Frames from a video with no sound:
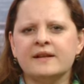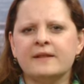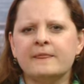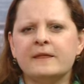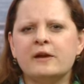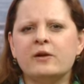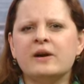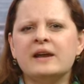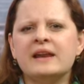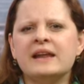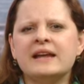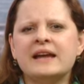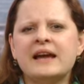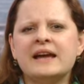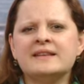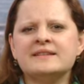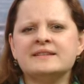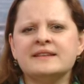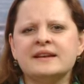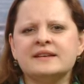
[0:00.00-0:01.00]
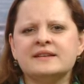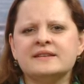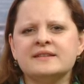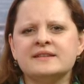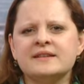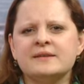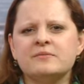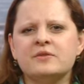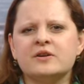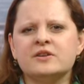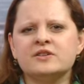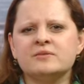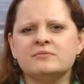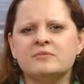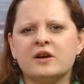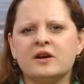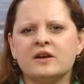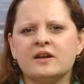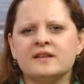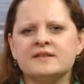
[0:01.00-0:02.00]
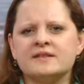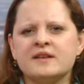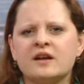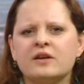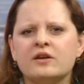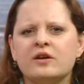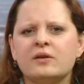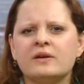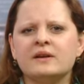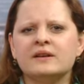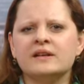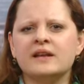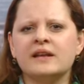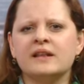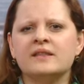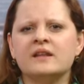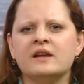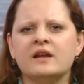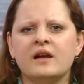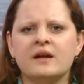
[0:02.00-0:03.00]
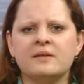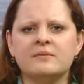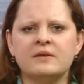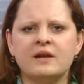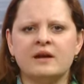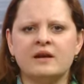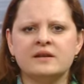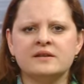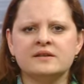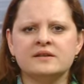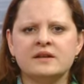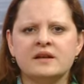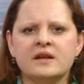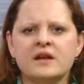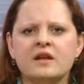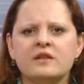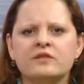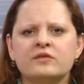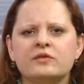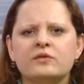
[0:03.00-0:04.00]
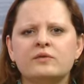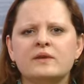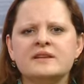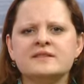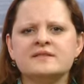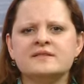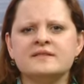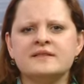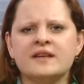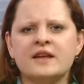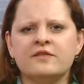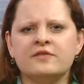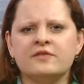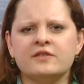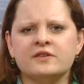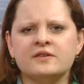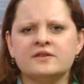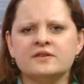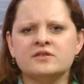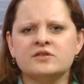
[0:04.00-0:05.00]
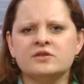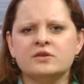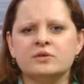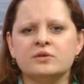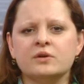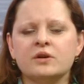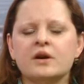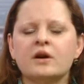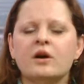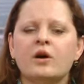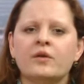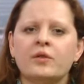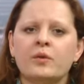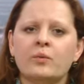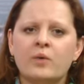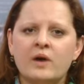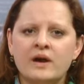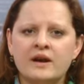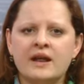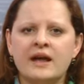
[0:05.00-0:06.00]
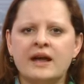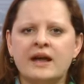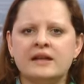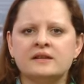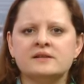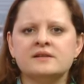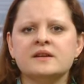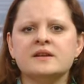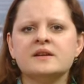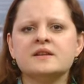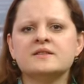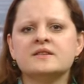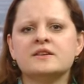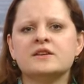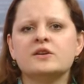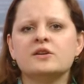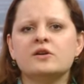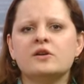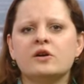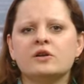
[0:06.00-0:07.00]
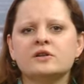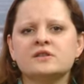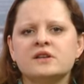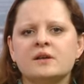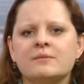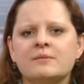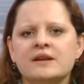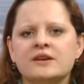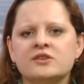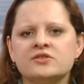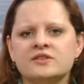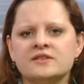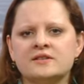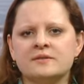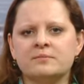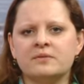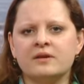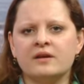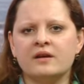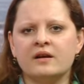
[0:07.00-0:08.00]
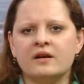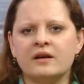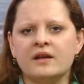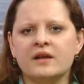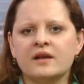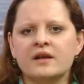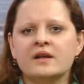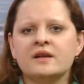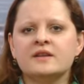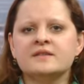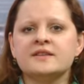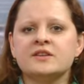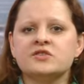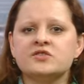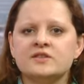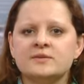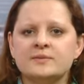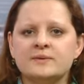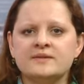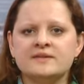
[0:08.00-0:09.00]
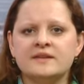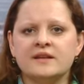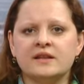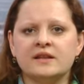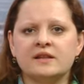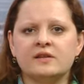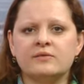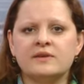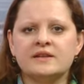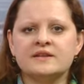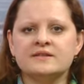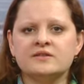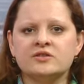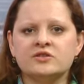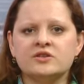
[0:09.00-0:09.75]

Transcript: the oil and gas sectors in emerging markets are currently in the limelight through recent efforts to, on the one hand, secure long-term energy supply, such as we've seen in the recent